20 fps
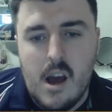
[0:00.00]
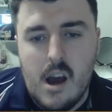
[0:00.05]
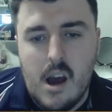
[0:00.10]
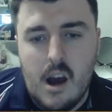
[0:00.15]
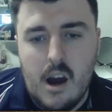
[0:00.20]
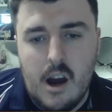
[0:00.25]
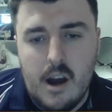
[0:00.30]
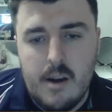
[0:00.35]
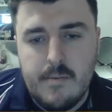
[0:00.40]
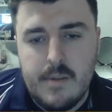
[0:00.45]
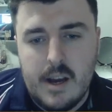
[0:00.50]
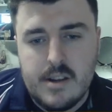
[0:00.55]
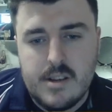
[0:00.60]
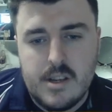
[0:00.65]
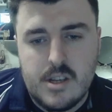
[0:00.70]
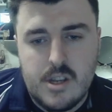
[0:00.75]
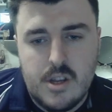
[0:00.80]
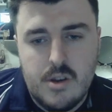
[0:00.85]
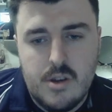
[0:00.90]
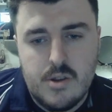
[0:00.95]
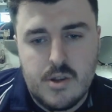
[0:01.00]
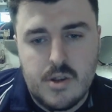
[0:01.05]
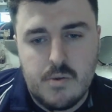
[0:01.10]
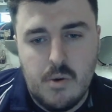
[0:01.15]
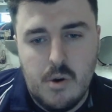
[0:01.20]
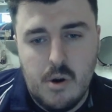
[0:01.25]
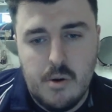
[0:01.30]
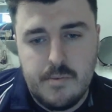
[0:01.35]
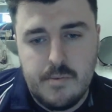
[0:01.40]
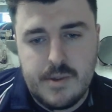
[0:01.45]
I'm down to 2
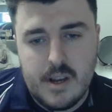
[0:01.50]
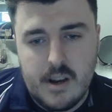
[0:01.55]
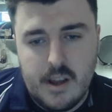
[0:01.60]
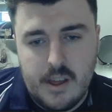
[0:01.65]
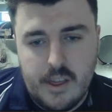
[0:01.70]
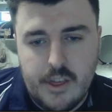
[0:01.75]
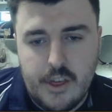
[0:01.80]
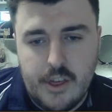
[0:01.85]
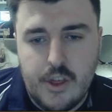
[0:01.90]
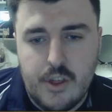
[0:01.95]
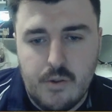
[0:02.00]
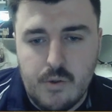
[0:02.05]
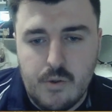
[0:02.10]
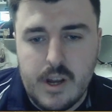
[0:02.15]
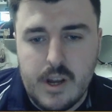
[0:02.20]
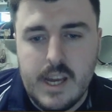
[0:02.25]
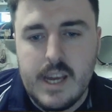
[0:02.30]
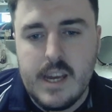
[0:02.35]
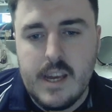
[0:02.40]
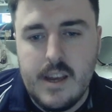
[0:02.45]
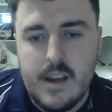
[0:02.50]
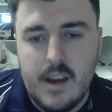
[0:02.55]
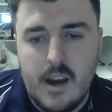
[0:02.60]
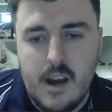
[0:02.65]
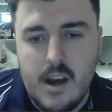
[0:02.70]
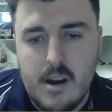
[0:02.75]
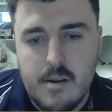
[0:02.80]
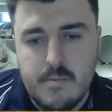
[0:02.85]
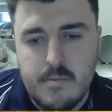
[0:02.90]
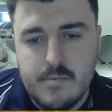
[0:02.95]
swarms and like 3
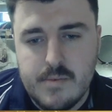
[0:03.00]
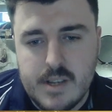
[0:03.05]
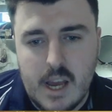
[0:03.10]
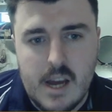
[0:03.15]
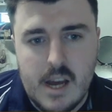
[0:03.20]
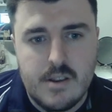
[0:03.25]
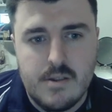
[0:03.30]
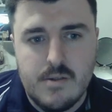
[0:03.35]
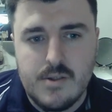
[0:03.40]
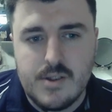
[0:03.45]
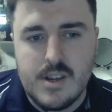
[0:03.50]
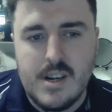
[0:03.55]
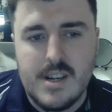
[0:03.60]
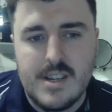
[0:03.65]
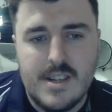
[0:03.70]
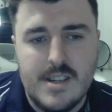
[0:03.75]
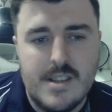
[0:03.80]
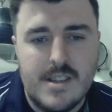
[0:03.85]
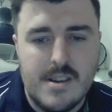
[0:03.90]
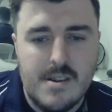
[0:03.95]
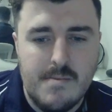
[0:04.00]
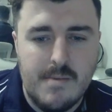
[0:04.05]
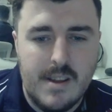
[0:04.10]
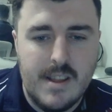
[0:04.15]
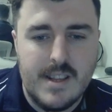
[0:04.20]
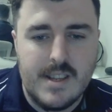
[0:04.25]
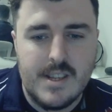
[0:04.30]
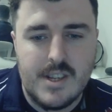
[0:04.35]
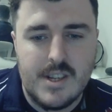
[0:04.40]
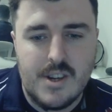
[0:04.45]
Skeleton Horse Archers, so I'm like,
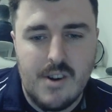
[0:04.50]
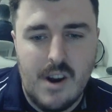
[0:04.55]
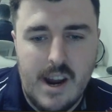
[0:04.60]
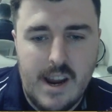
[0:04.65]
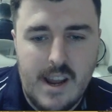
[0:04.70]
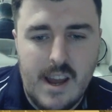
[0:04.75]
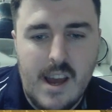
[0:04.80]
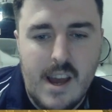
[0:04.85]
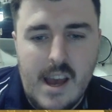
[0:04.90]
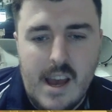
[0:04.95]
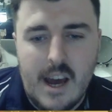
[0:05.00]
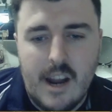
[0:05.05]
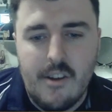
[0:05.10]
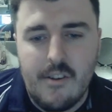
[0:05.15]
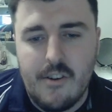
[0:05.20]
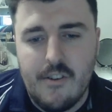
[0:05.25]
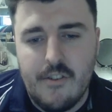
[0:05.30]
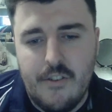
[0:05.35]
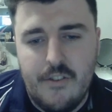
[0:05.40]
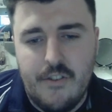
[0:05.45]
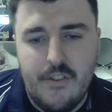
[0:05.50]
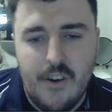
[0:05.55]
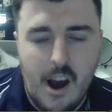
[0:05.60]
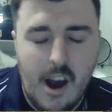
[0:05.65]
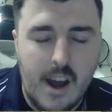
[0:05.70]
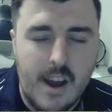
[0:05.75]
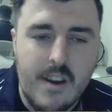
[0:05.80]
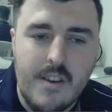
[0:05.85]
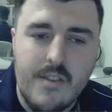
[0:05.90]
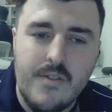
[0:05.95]
this is great. And I've got
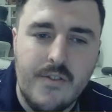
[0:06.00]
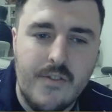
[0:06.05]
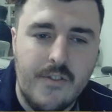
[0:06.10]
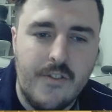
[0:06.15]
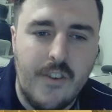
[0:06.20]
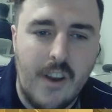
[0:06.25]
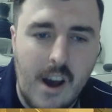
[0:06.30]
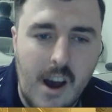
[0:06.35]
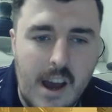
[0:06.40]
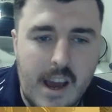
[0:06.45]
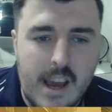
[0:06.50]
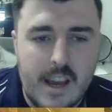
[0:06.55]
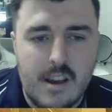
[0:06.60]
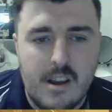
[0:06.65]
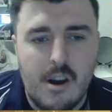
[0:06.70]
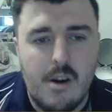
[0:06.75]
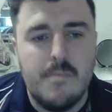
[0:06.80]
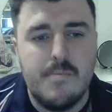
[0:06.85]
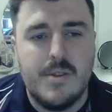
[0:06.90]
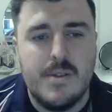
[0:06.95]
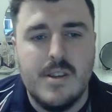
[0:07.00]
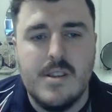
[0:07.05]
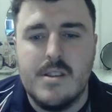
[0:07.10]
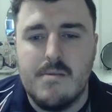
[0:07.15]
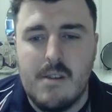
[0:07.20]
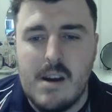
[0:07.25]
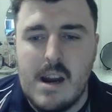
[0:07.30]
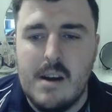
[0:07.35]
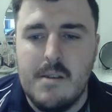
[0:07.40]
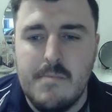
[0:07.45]
5 flying copters
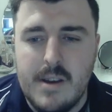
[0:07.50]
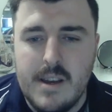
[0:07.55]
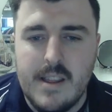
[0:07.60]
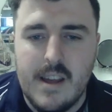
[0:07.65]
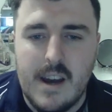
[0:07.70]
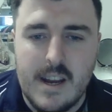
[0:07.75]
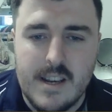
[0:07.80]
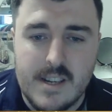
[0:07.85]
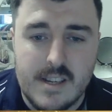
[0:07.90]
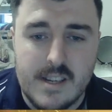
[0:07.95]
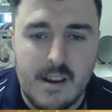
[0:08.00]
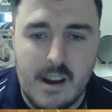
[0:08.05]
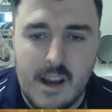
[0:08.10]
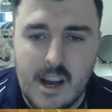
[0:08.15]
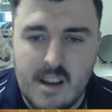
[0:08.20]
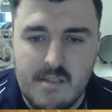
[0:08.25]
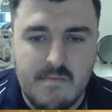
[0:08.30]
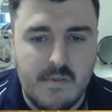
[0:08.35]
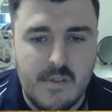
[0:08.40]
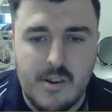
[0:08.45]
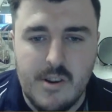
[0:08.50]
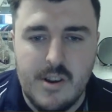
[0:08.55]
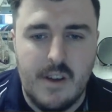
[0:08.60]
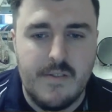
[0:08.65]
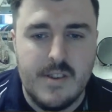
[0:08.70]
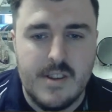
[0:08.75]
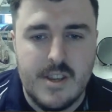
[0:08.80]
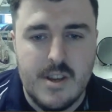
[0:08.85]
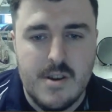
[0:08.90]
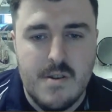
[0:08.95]
around me that I just like, I've got
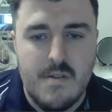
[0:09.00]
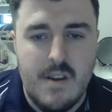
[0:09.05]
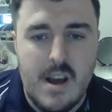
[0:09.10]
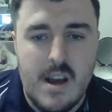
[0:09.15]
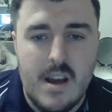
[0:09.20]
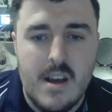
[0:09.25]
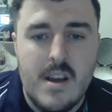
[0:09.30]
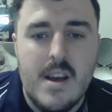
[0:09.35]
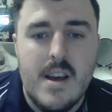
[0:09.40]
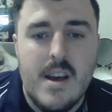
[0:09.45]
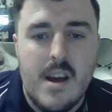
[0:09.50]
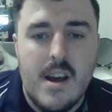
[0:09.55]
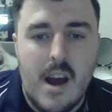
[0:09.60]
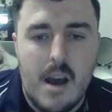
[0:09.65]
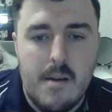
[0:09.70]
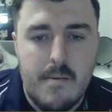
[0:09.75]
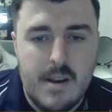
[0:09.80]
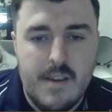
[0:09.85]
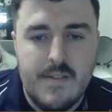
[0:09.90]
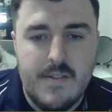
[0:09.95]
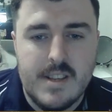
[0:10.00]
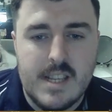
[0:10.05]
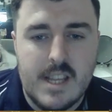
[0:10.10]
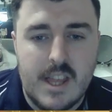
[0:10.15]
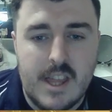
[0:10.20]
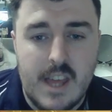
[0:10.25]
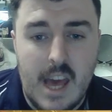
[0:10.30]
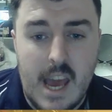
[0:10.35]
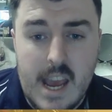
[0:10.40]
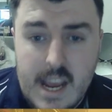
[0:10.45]
nothing to do with it. I believe his
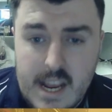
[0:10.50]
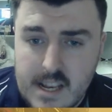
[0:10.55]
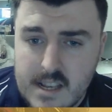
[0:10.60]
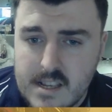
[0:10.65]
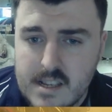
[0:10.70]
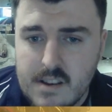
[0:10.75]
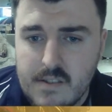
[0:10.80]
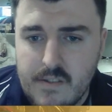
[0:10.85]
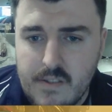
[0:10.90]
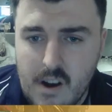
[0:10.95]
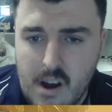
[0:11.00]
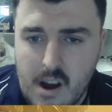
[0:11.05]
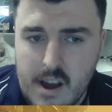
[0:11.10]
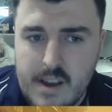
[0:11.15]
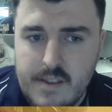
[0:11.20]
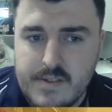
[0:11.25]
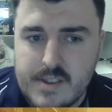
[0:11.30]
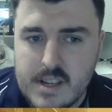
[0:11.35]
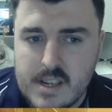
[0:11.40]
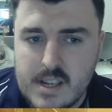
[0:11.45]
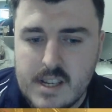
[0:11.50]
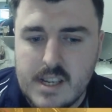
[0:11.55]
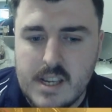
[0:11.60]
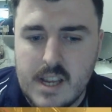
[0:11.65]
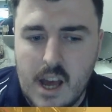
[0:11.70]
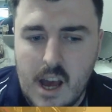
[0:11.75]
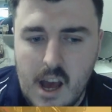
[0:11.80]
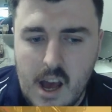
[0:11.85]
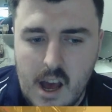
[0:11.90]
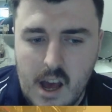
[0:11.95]
Thane survives a
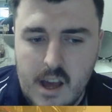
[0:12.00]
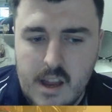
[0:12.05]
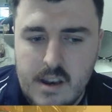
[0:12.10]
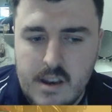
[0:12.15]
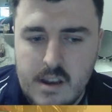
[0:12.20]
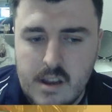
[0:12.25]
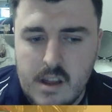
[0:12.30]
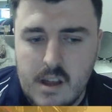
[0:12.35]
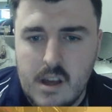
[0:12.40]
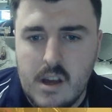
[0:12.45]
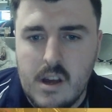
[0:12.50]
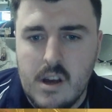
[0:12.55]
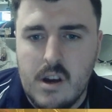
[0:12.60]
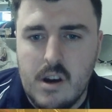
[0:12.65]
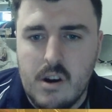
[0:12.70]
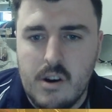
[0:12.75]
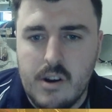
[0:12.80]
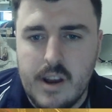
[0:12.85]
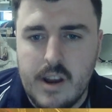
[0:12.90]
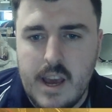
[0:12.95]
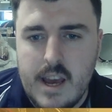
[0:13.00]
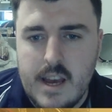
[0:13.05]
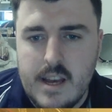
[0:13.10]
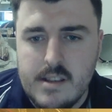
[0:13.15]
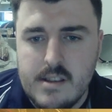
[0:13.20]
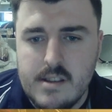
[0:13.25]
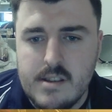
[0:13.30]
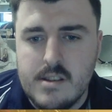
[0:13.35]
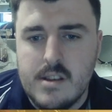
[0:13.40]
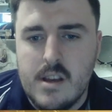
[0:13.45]
turn on
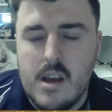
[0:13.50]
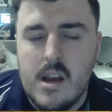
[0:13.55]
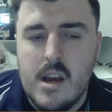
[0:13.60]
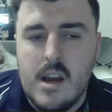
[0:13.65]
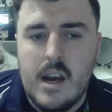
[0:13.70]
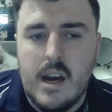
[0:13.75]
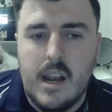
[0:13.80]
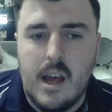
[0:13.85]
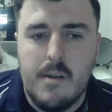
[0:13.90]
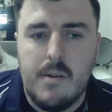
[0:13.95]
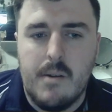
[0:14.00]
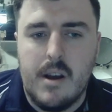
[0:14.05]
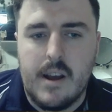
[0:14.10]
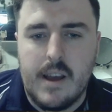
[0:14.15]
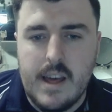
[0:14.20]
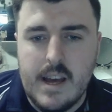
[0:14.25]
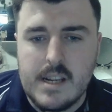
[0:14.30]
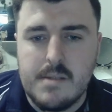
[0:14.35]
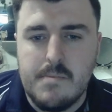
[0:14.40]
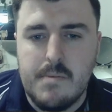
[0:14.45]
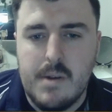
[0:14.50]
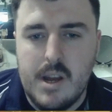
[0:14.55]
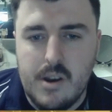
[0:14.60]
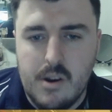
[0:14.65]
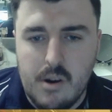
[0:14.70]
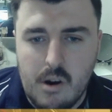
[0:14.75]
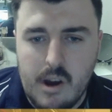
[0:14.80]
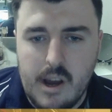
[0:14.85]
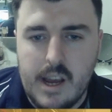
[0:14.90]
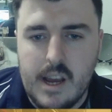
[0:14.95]
his, and I'm like, okay, that's a bit
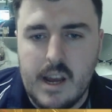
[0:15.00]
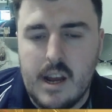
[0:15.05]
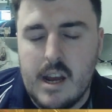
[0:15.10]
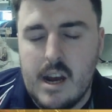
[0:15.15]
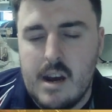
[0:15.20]
annoying.